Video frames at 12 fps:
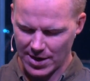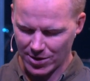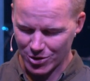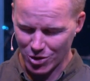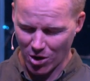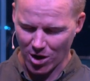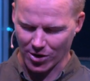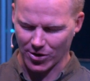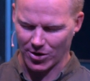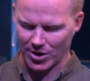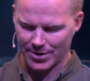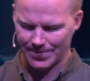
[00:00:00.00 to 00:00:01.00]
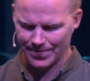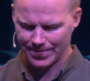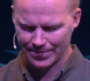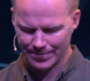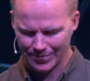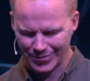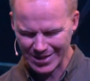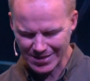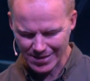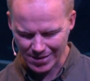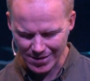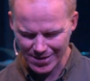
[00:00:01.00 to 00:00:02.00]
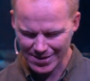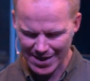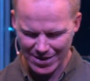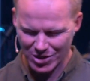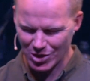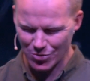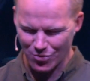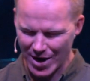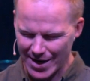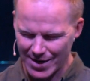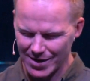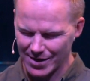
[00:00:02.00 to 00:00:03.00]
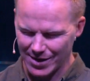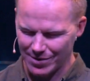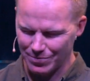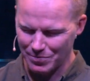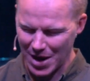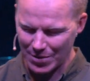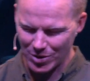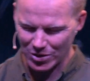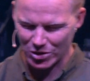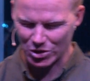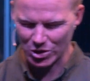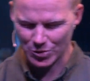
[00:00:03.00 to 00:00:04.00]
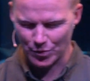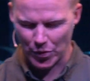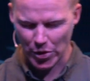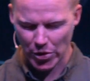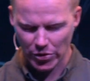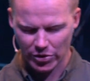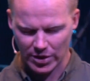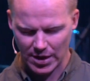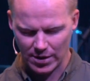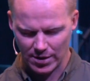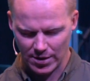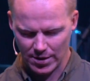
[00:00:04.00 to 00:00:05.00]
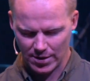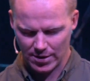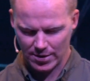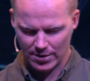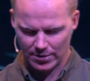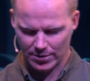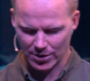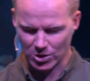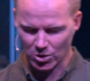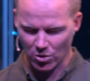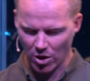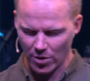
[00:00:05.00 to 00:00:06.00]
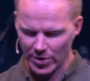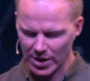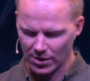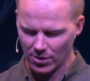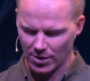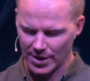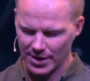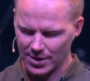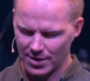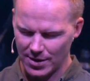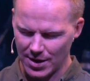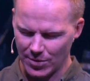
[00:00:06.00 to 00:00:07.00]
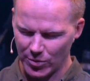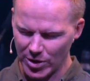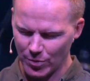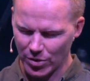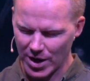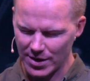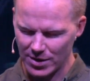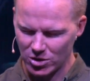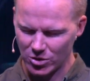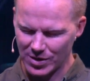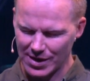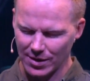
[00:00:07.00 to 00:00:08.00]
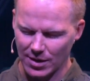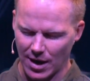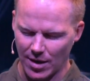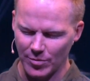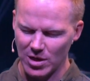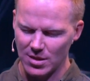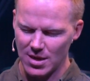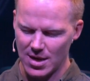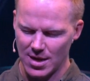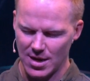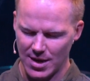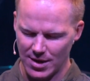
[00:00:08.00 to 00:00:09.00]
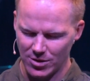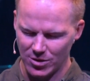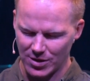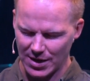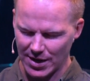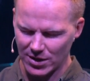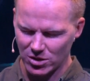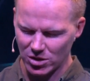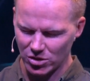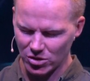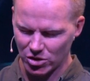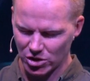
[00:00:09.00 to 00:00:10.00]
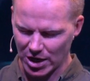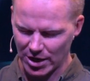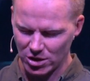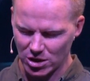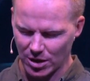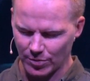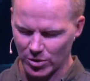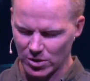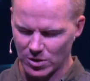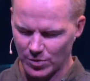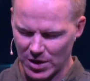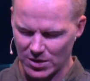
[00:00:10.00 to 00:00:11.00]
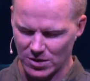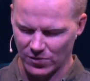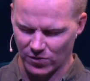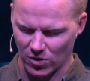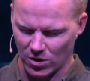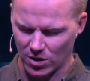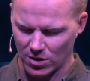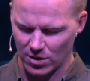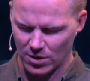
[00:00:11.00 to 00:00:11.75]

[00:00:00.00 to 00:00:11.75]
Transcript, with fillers: are dark, God, where sin is actually reigning and maybe it's just birthed and it's growing, God, and we pray that you can come in there and you can actually just change our perspective, God.